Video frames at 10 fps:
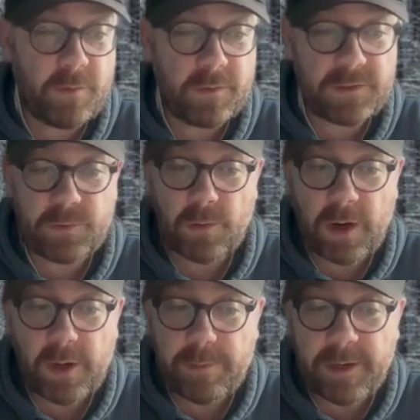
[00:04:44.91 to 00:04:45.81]
or saw
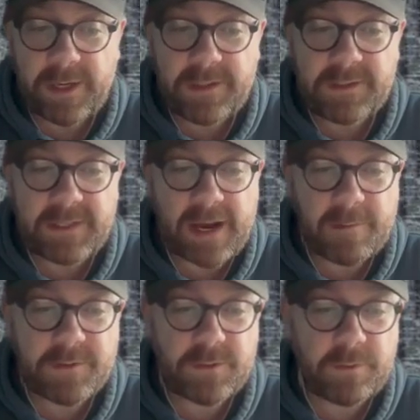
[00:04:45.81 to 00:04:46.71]
openings,
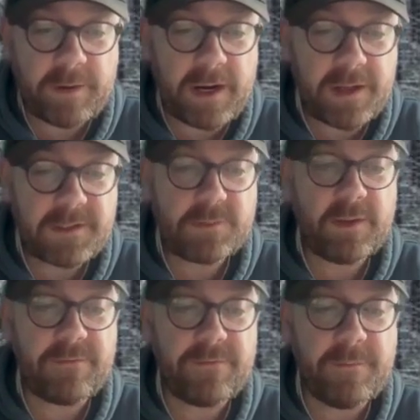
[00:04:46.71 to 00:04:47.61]
gaps, or paths
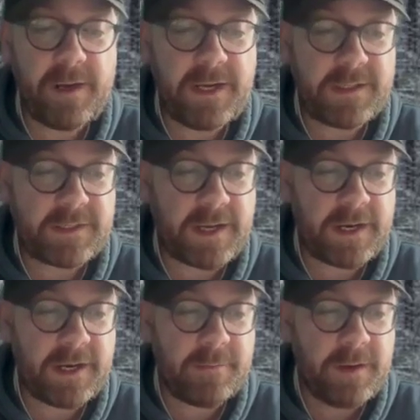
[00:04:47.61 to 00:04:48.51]
with a familiar turn
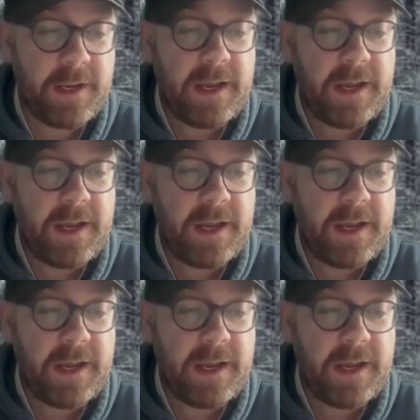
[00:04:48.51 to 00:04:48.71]
in them